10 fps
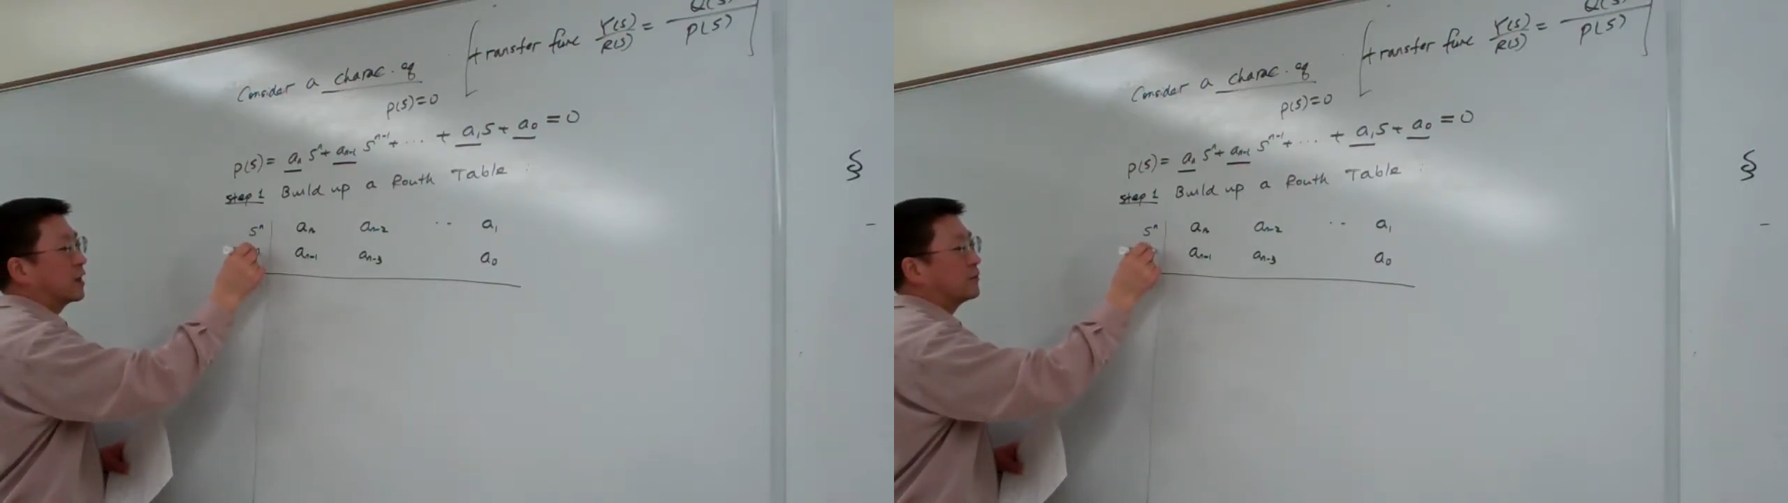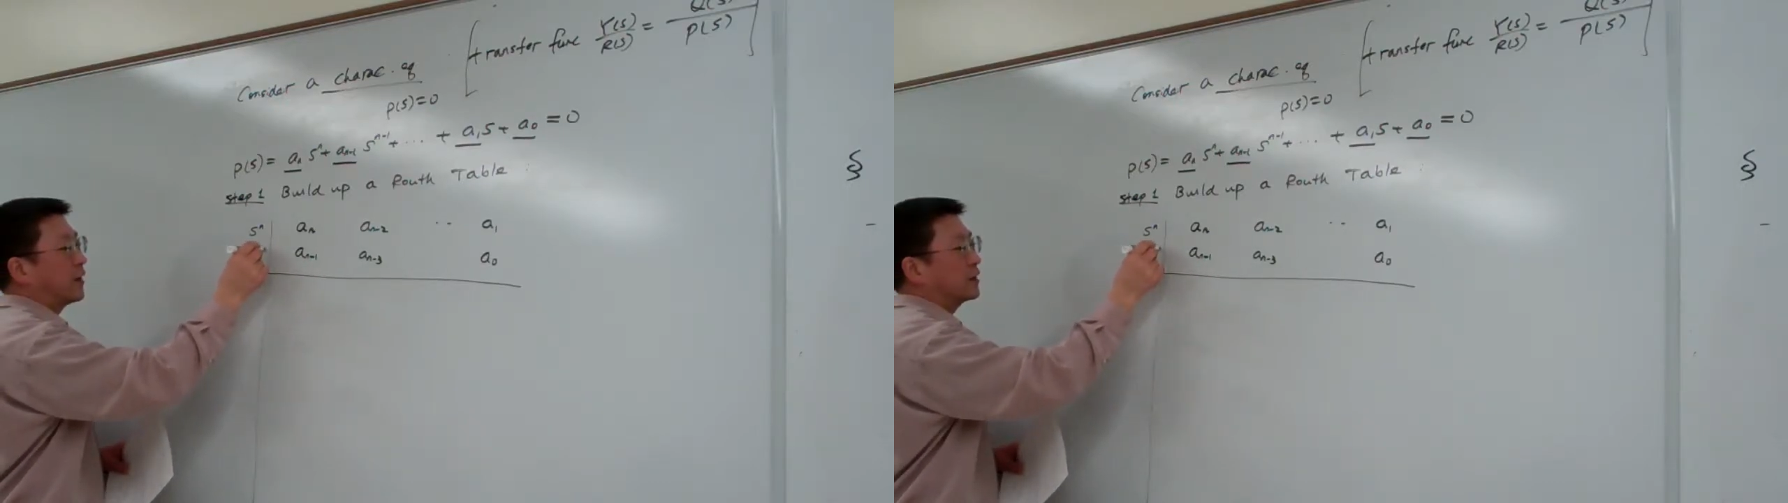
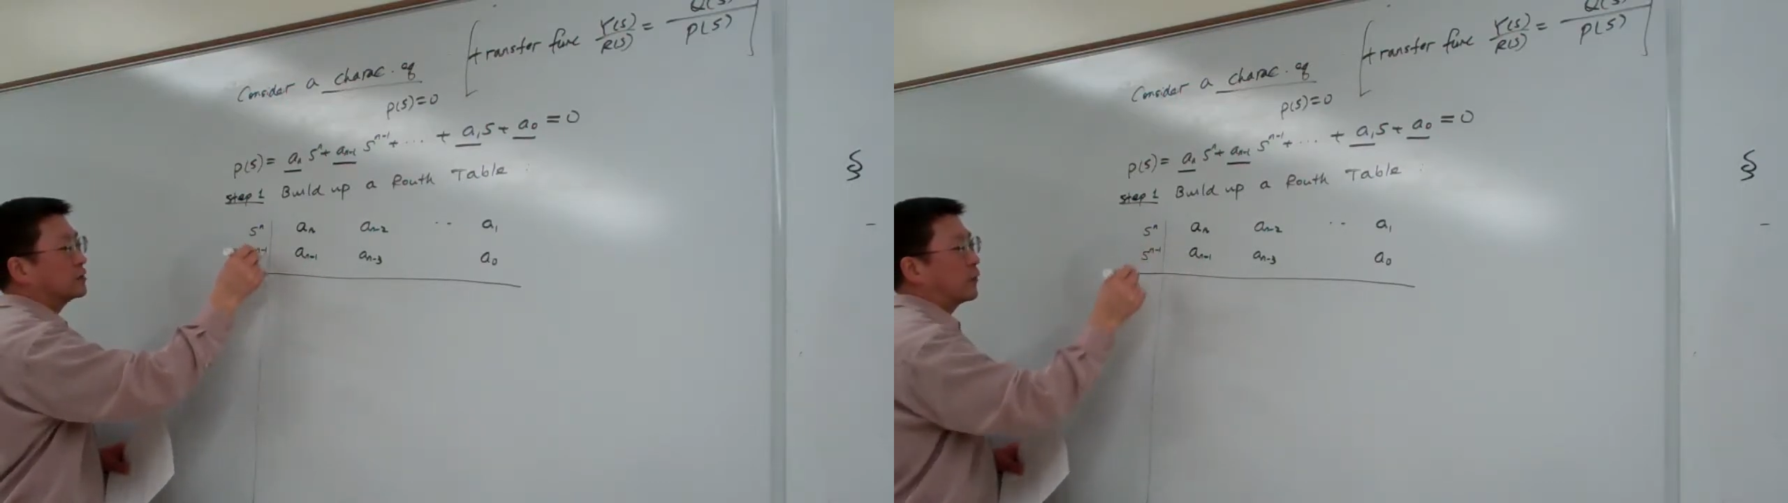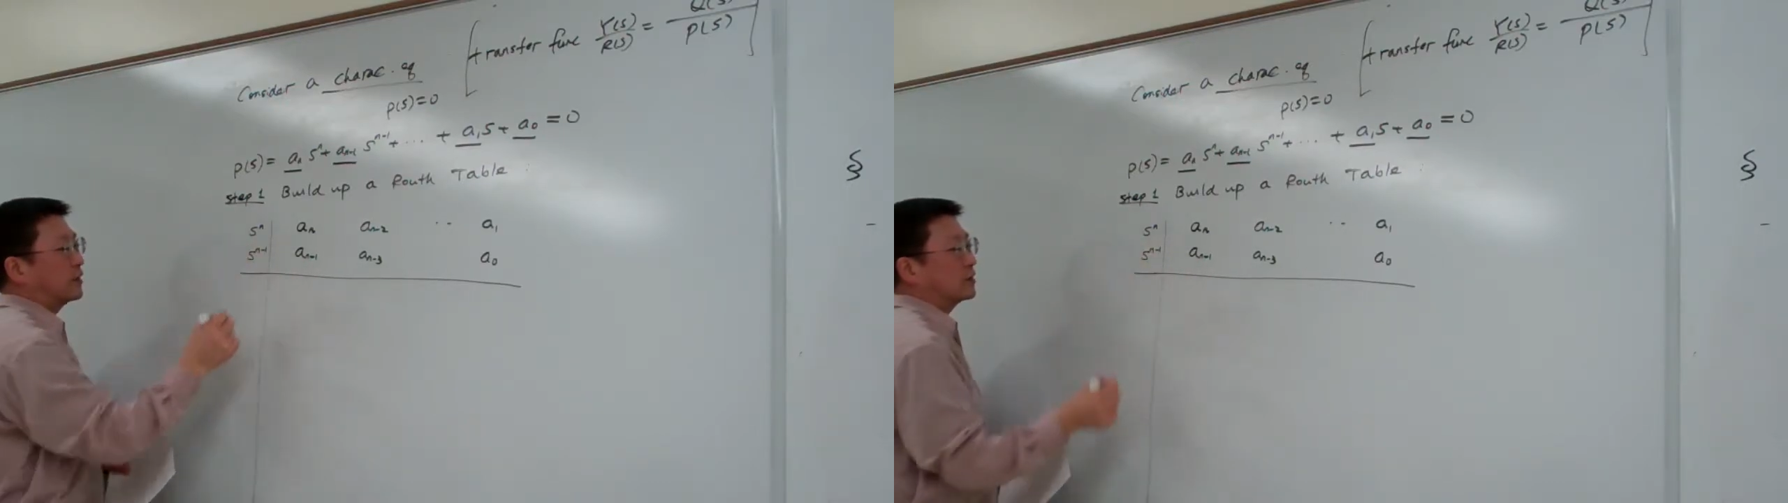n
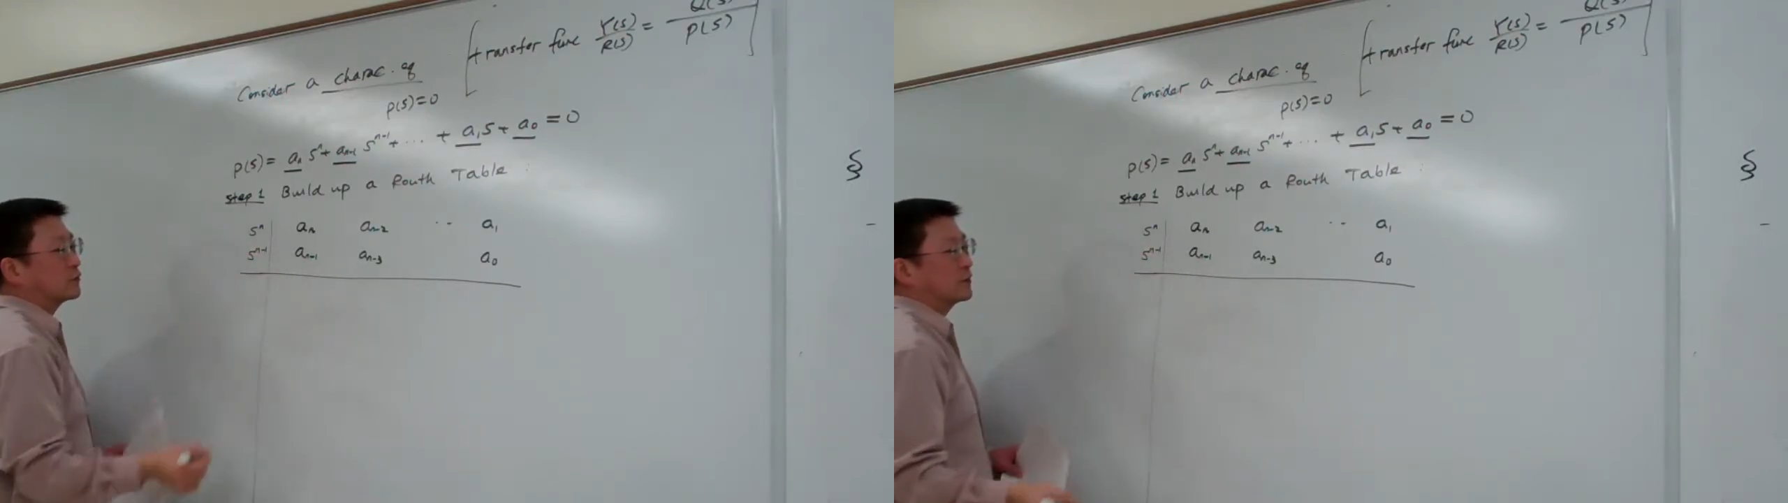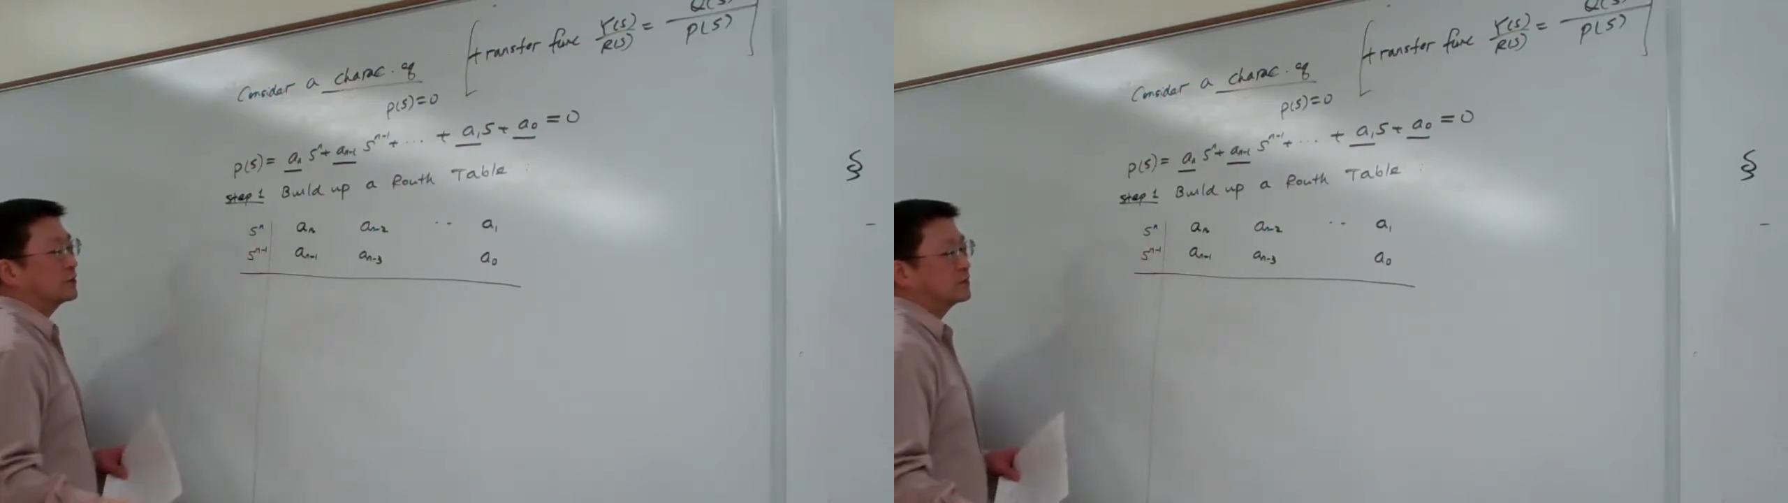minus 1
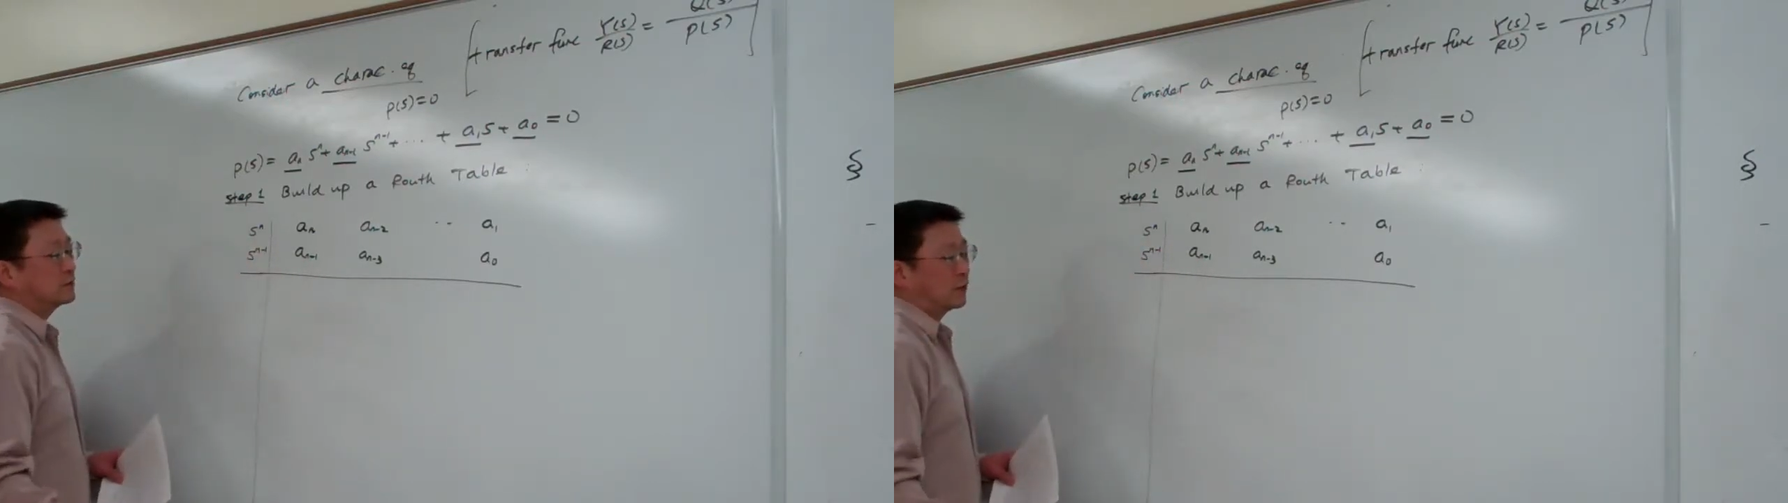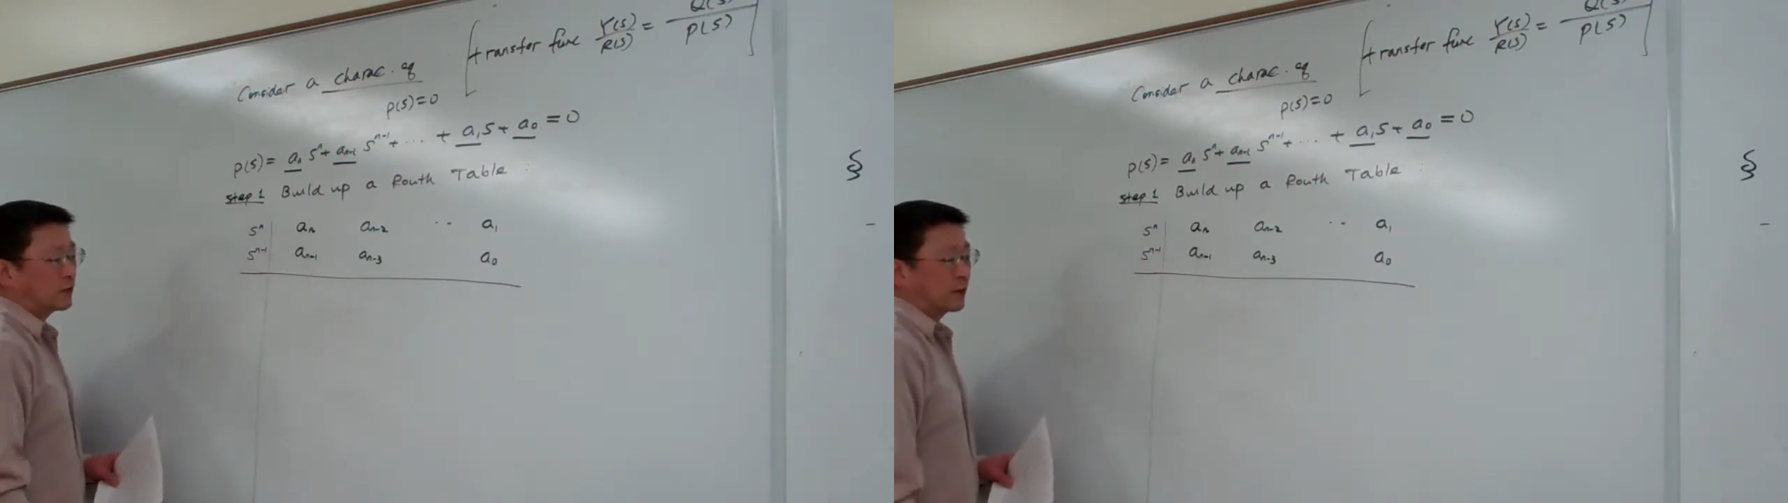degrees.
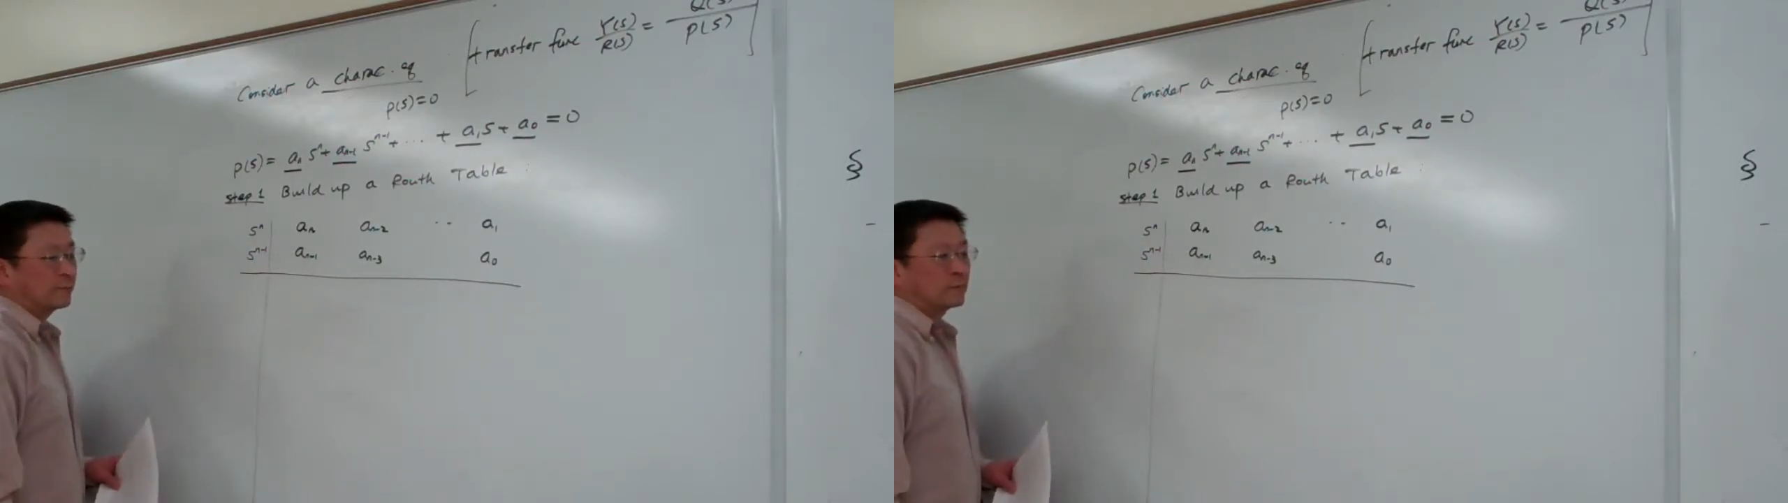Okay.